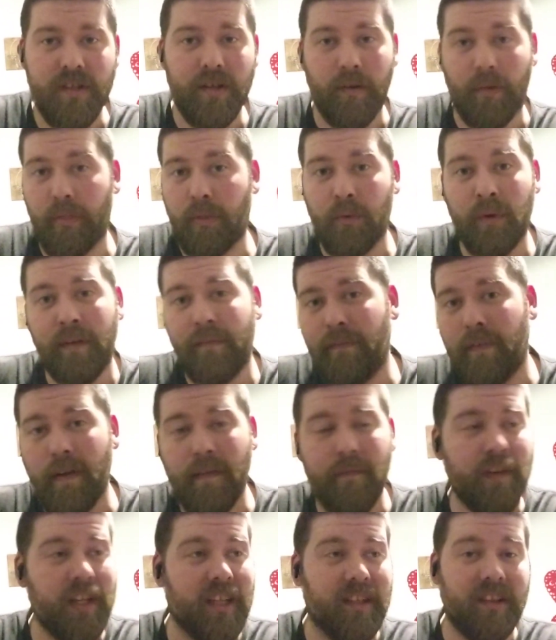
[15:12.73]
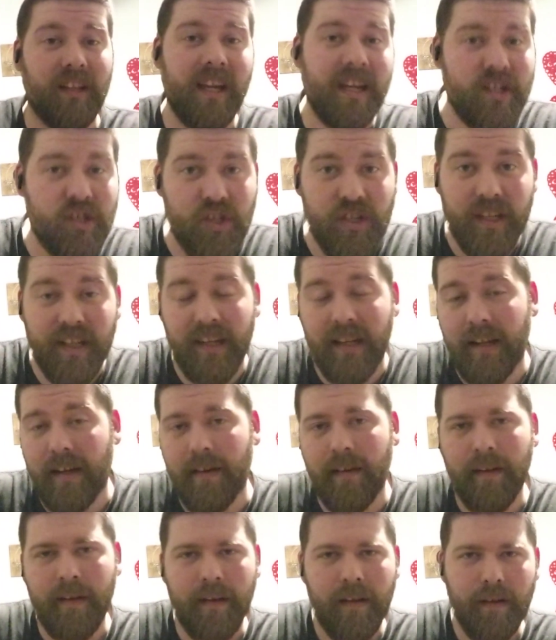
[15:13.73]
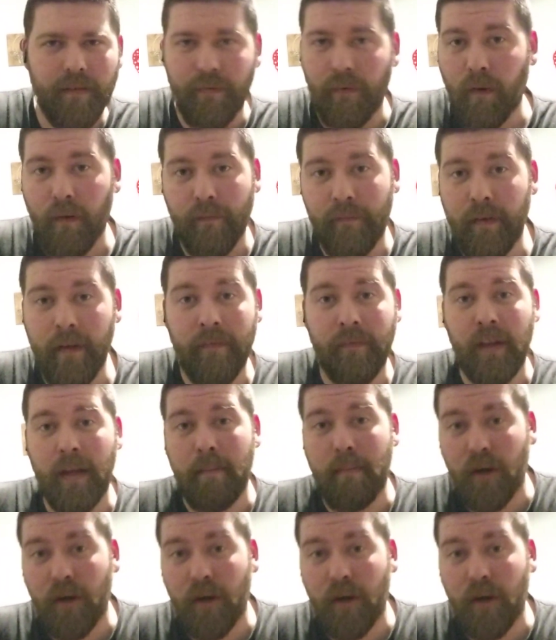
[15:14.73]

350 Legend, 450